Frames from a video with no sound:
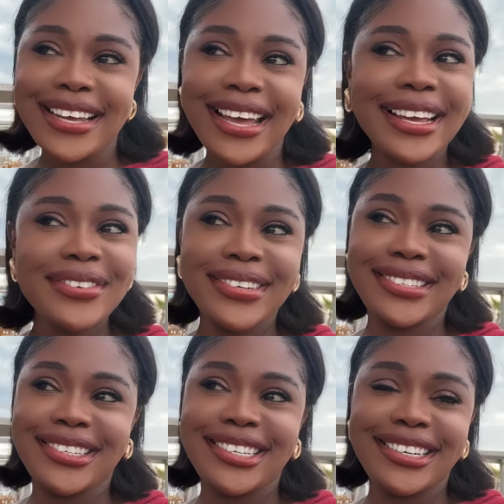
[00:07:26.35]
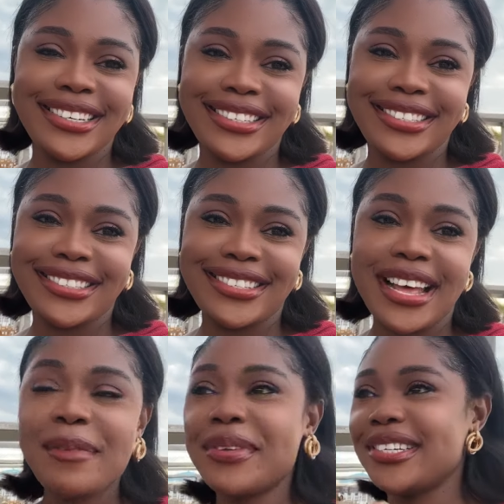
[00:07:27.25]
I can't wait to share.
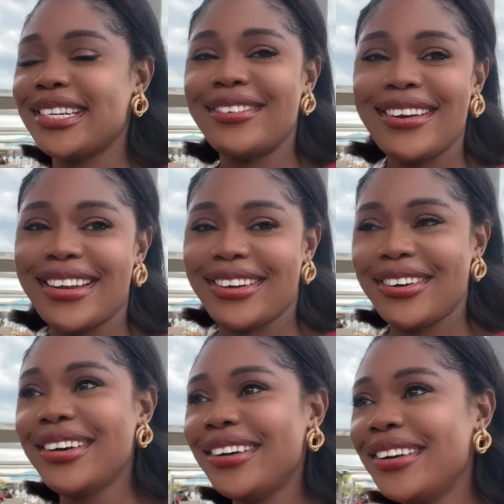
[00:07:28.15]
I'm not sharing now.